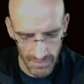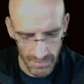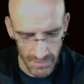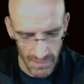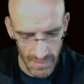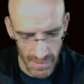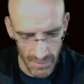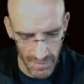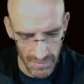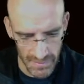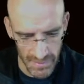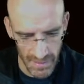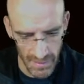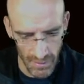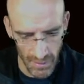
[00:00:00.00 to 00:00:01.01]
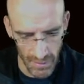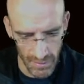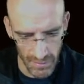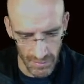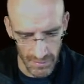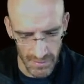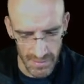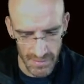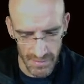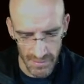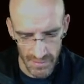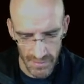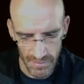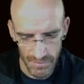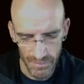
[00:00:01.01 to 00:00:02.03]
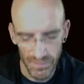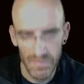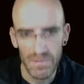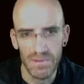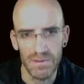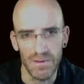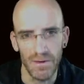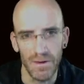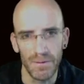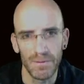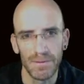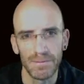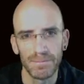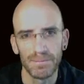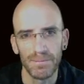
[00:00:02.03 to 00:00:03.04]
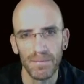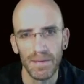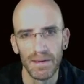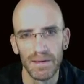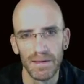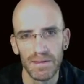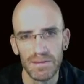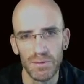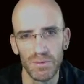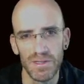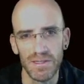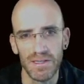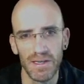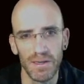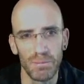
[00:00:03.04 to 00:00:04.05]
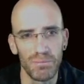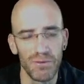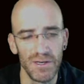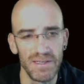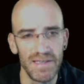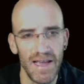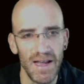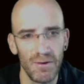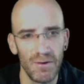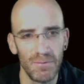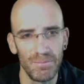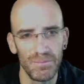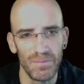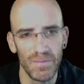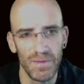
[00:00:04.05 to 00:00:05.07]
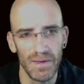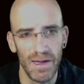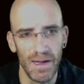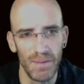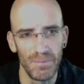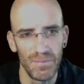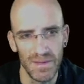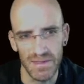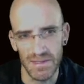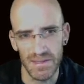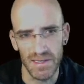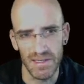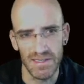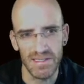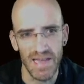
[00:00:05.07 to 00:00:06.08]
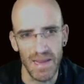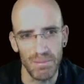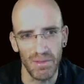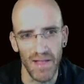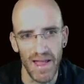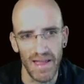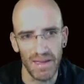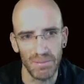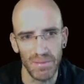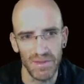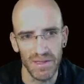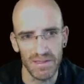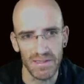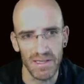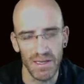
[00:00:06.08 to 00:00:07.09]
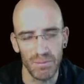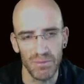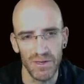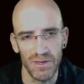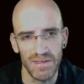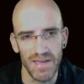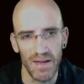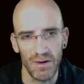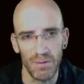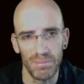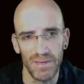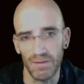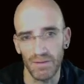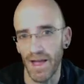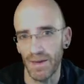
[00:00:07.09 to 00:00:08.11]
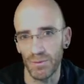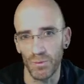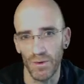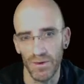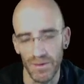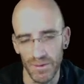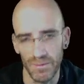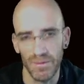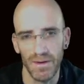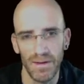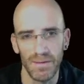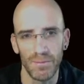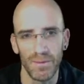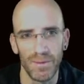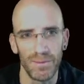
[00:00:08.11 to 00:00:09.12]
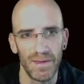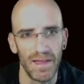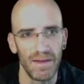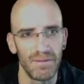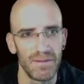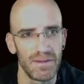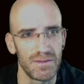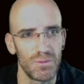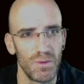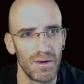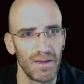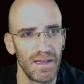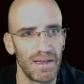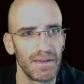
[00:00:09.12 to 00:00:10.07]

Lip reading: And we could say args 0. So we're just going to print out, this is going to stay blank, but this is going to print out our Pig Latin word when we get this working.